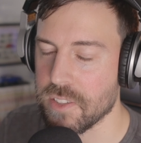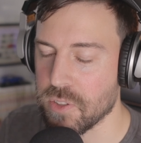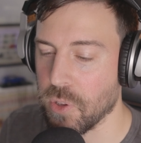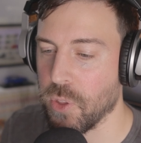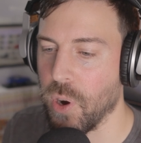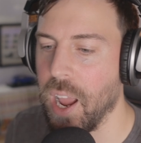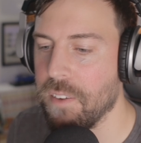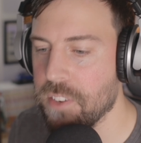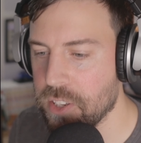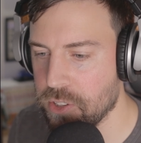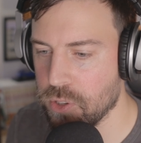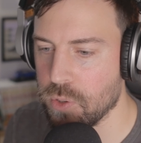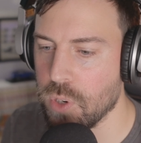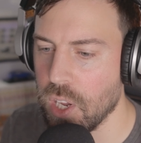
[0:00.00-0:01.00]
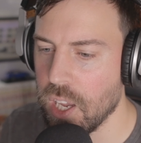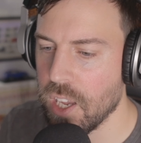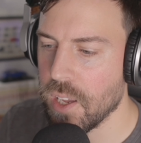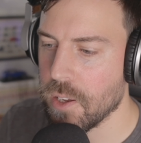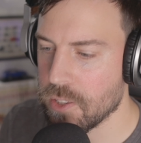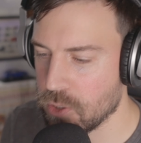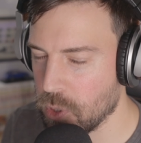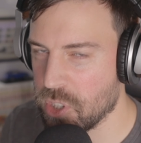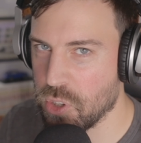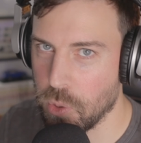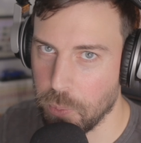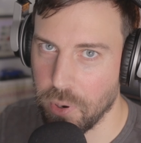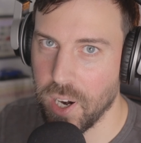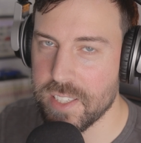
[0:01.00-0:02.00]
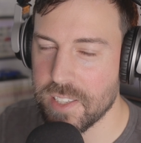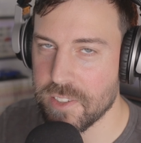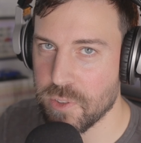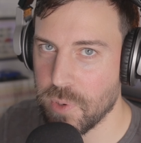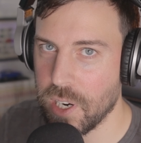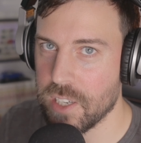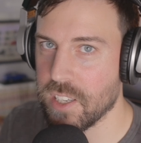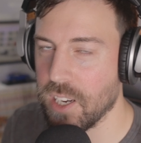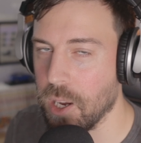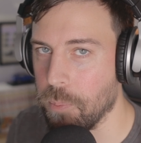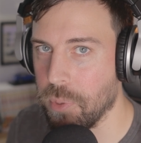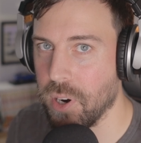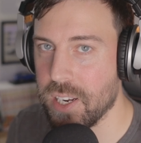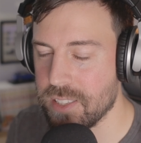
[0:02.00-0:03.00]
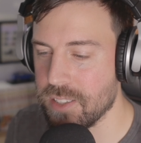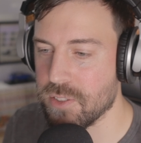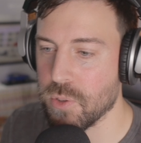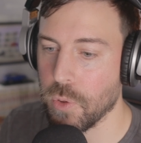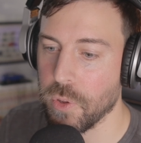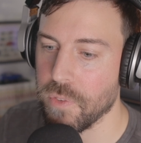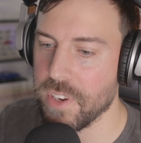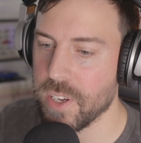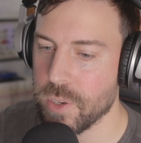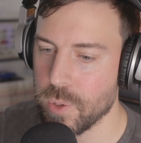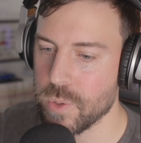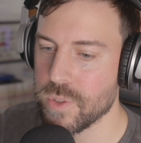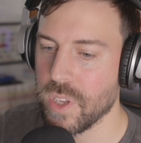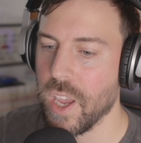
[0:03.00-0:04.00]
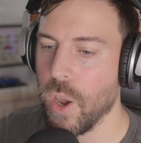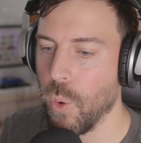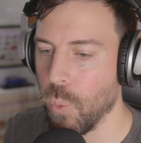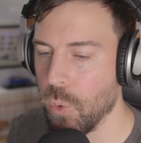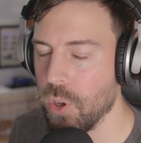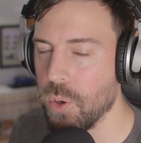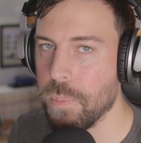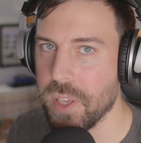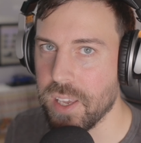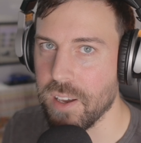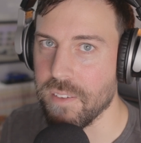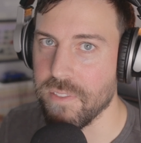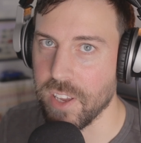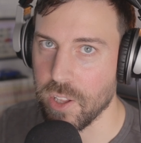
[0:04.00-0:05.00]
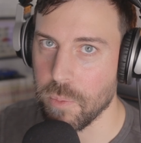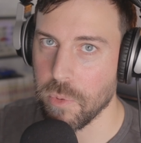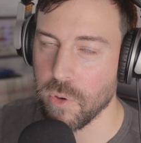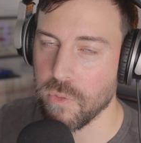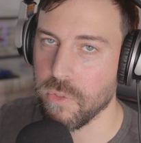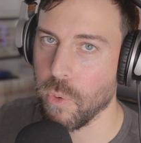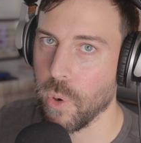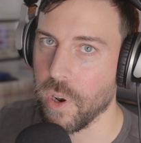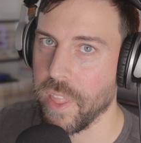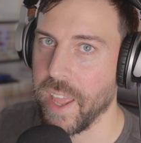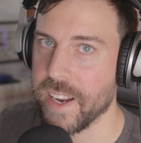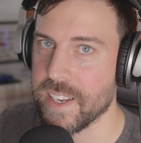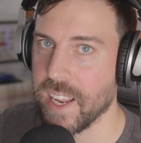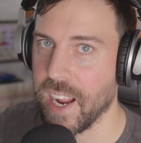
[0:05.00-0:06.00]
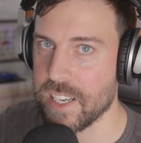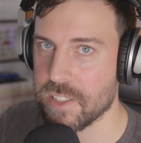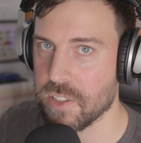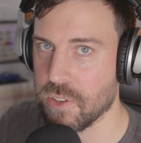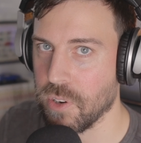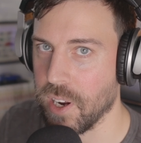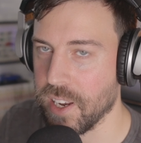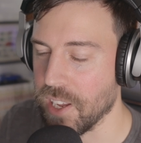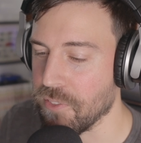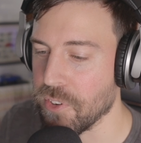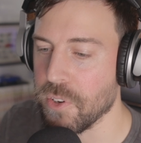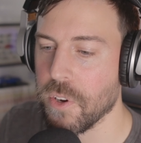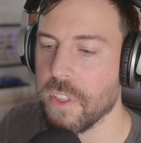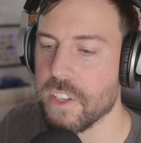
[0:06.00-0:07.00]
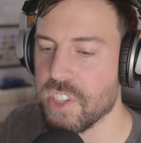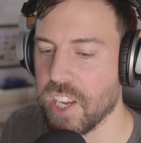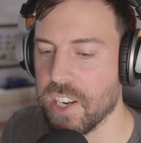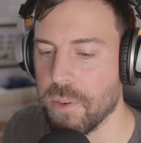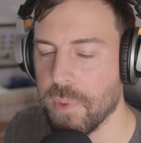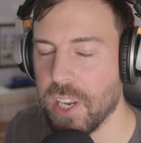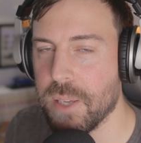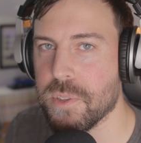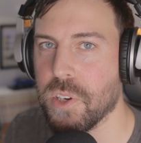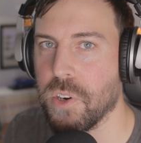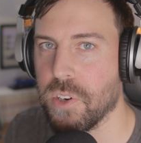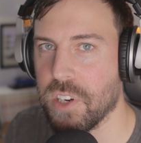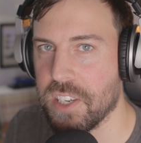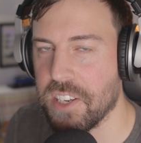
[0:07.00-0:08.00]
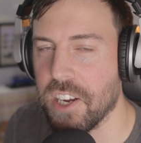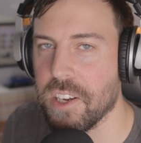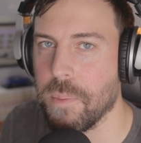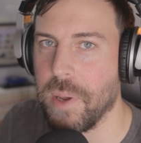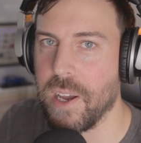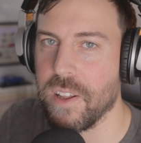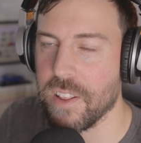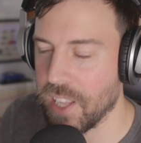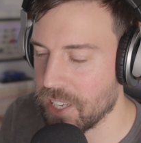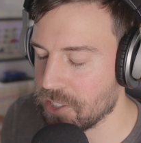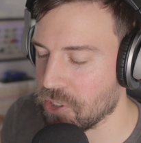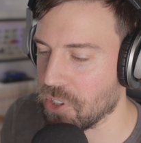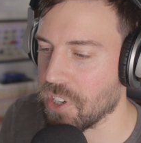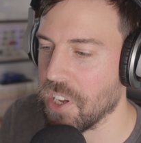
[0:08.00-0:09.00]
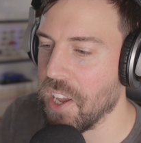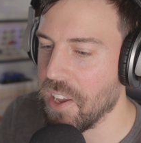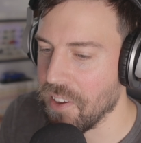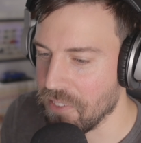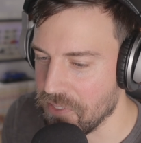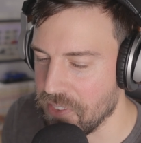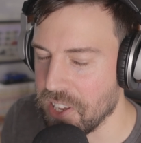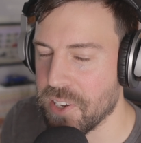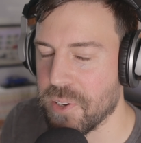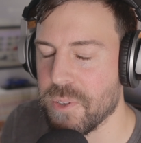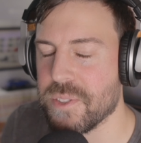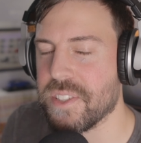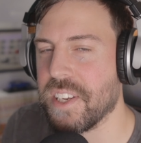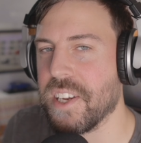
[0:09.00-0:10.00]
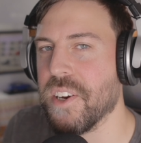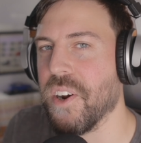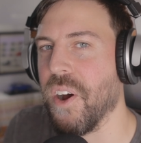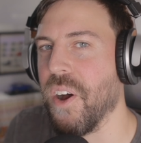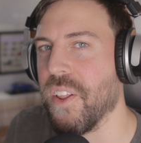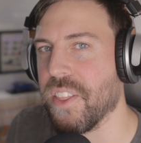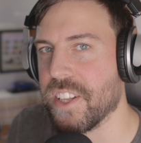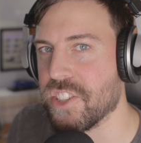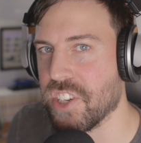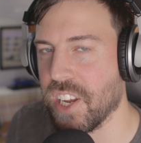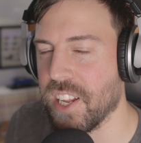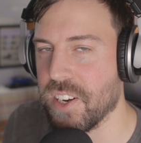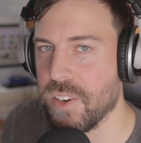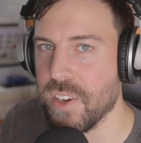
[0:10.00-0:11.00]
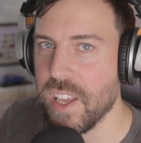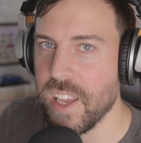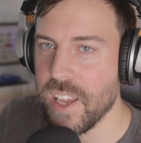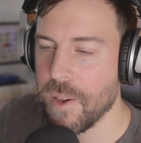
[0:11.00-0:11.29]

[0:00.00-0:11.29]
So they're having to switch their prices around, cut prices so their vehicles will be available for that tax credit. If you're new to the channel, my name's Kirk. I talk about electric vehicles here on the channel.